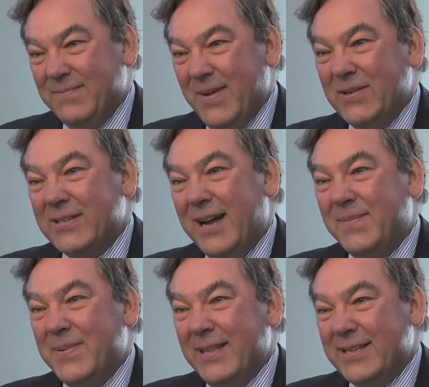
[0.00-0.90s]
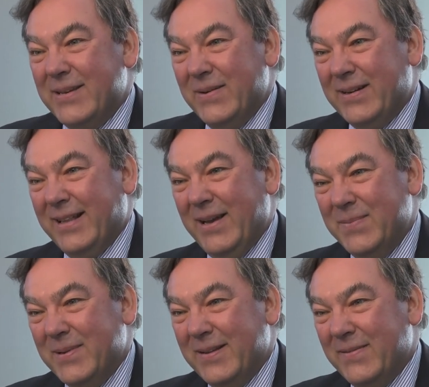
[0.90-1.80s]
Most companies who are
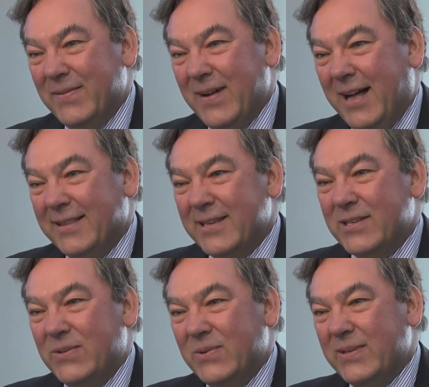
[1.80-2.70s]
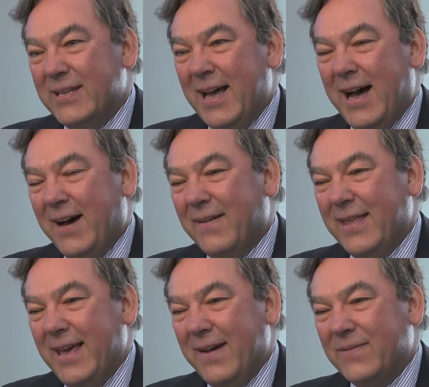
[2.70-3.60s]
global have understood how
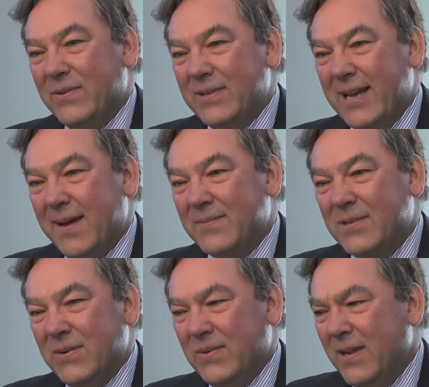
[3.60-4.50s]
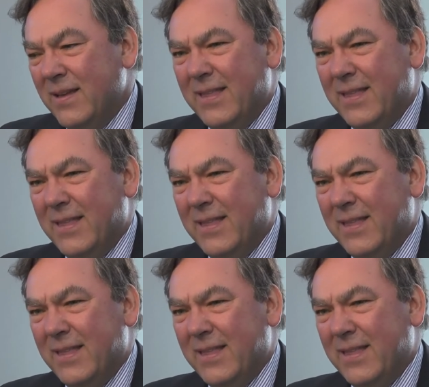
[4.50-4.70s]
they have to adapt to